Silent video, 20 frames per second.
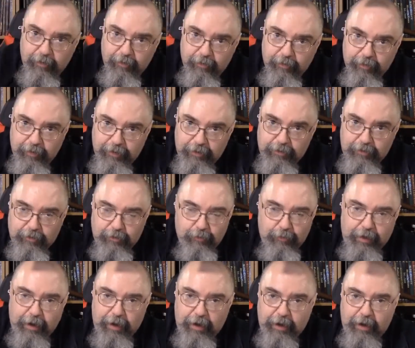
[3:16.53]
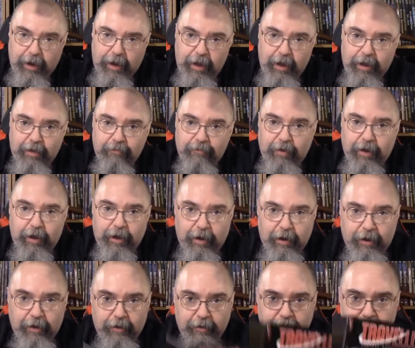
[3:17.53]
This, you can't have
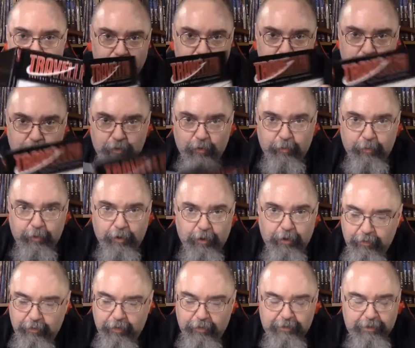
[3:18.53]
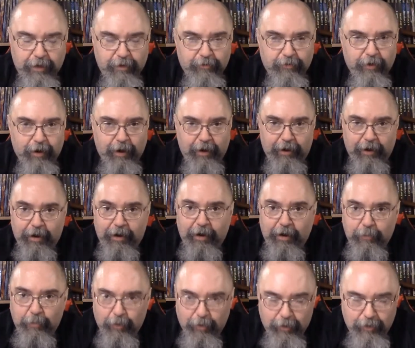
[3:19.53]
a musical book, a soundtrack in a
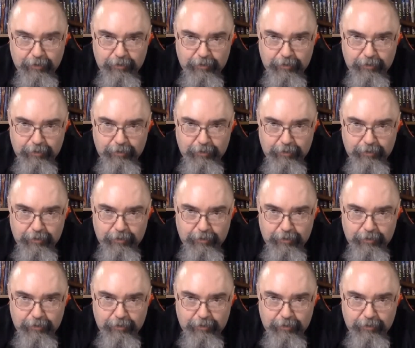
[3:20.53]
book,